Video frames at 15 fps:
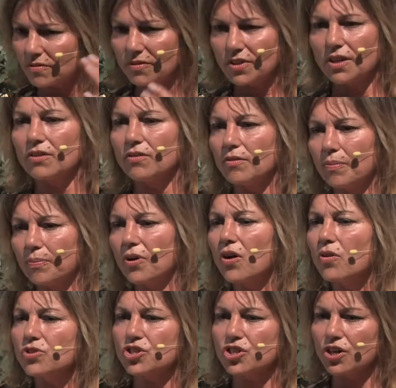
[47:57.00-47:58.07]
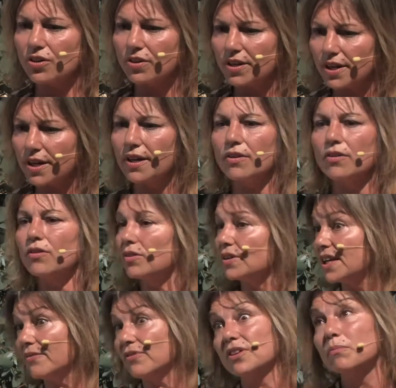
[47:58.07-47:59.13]
you know, approach her or
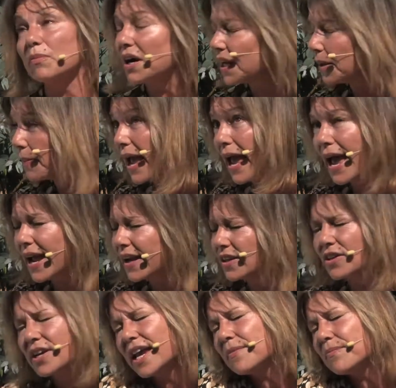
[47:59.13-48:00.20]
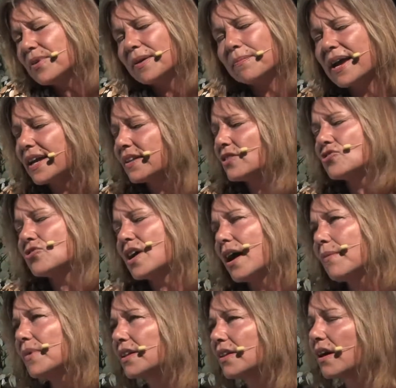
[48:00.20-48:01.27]
give her the money back. You can't bring back the
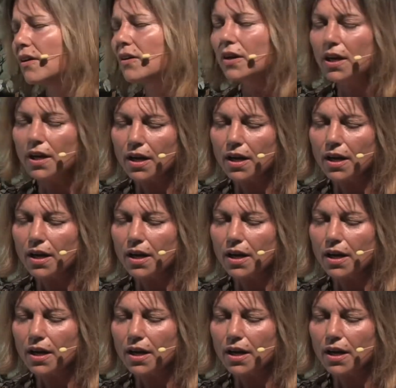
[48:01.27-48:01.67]
trauma though.